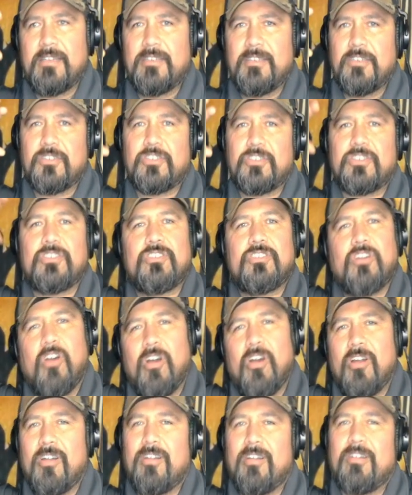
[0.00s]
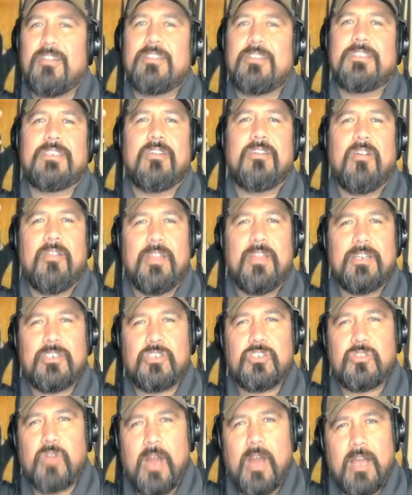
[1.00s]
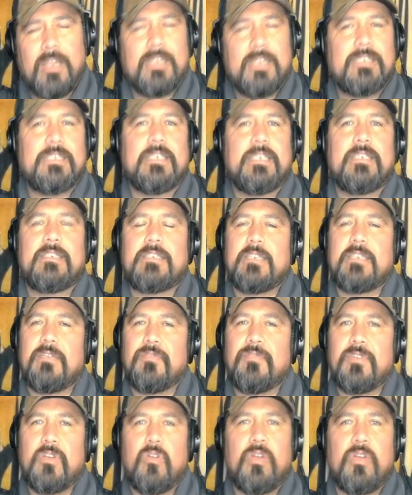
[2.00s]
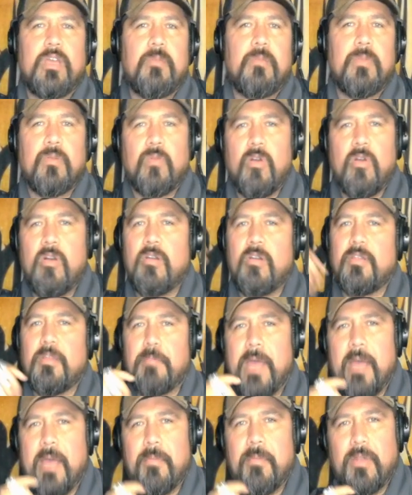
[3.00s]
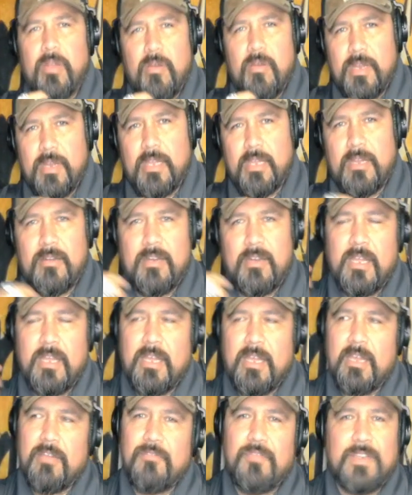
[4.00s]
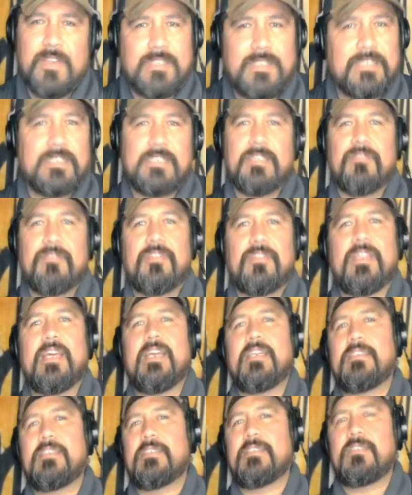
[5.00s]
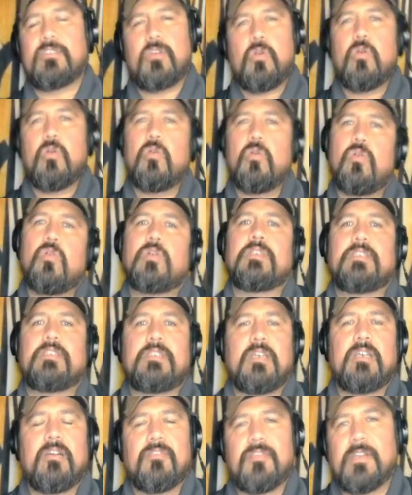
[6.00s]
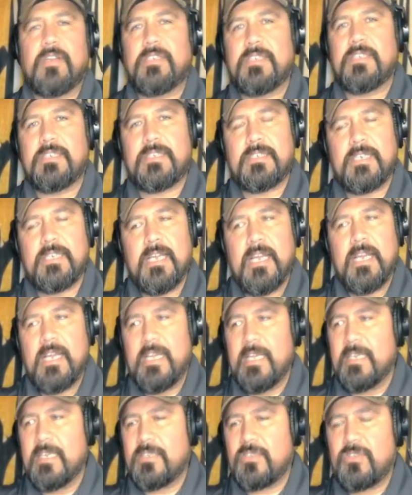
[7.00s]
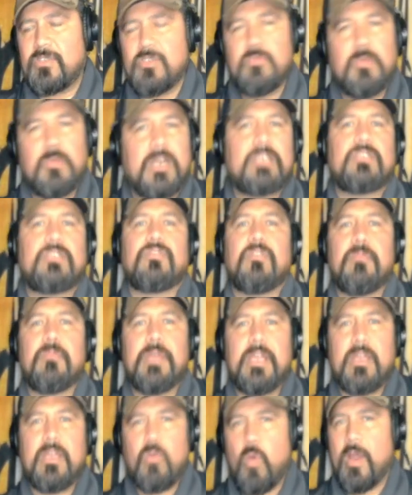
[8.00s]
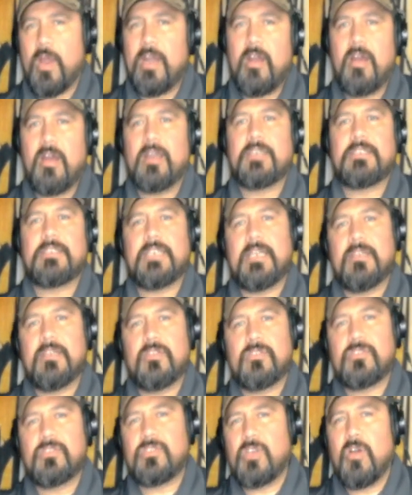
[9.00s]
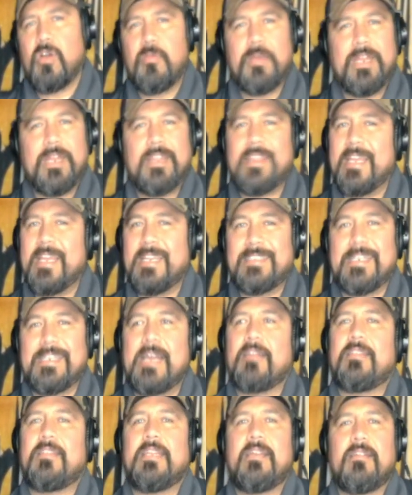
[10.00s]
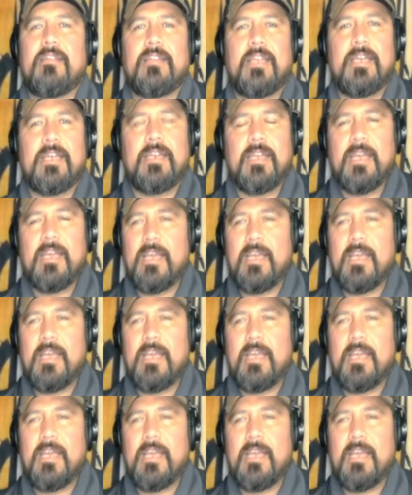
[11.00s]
stars and all that astrology and stuff. And don't get me wrong, the Babylonian physics of things is cool and stuff. It's too much for me, quite honestly. And there's so many things out there that